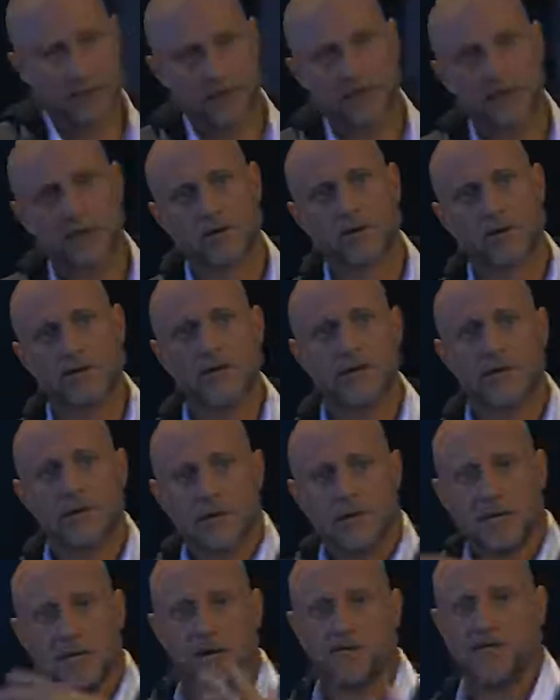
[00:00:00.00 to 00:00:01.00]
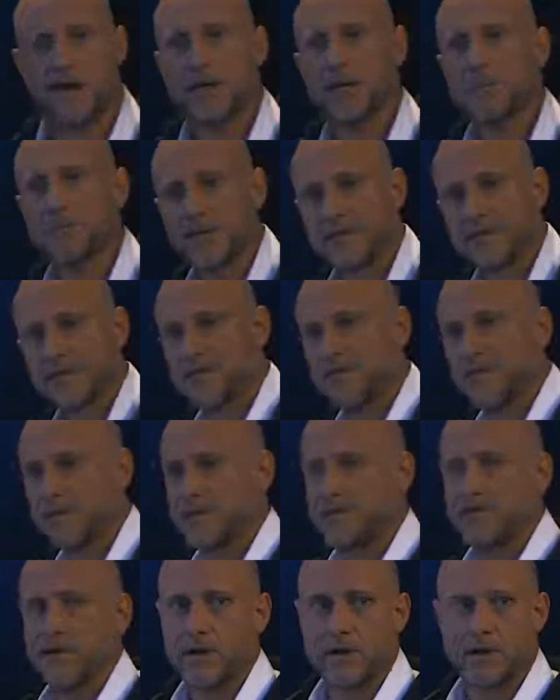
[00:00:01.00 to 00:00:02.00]
that literally envelop the
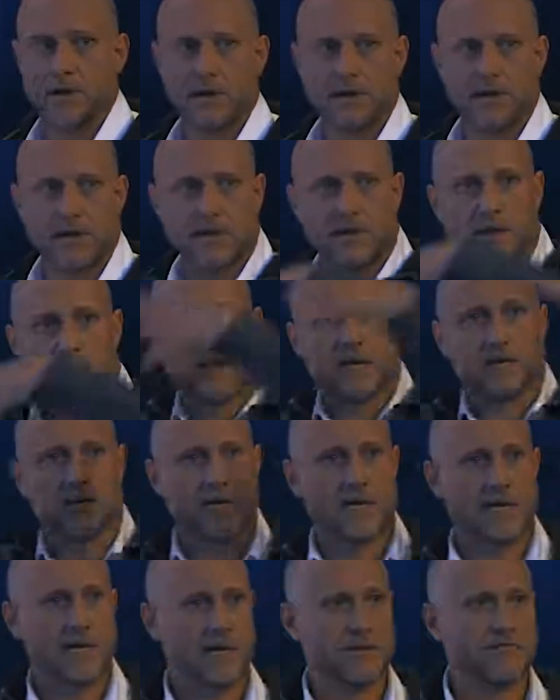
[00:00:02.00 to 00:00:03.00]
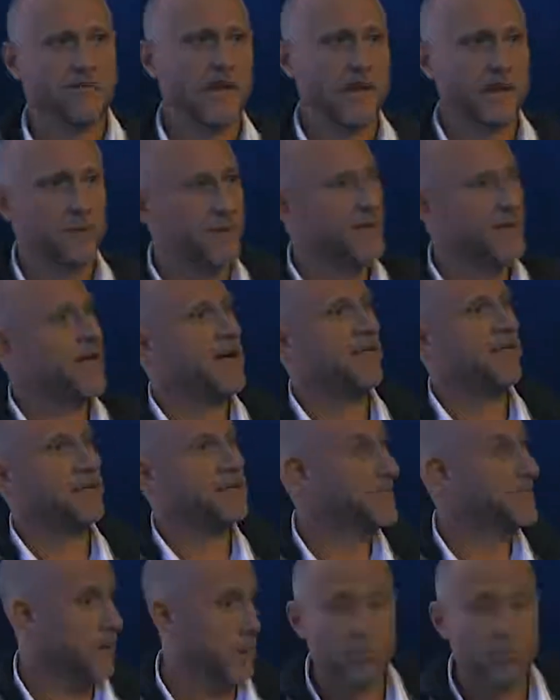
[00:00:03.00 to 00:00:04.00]
surface of the Earth and literally envelop the
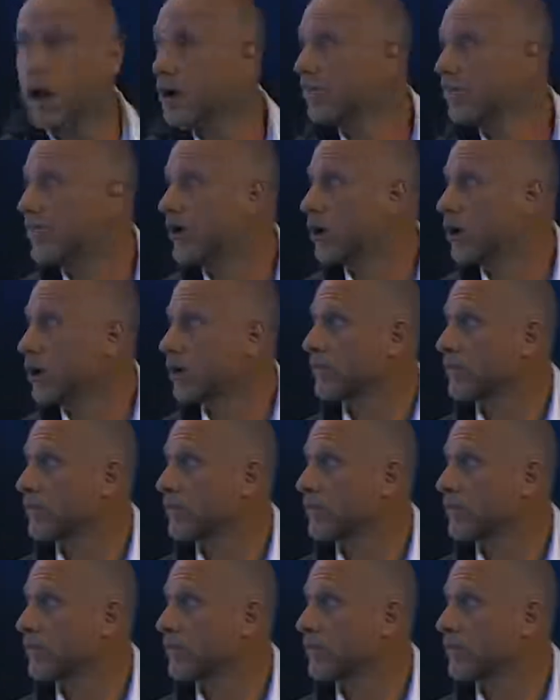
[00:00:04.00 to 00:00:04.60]
heavens above the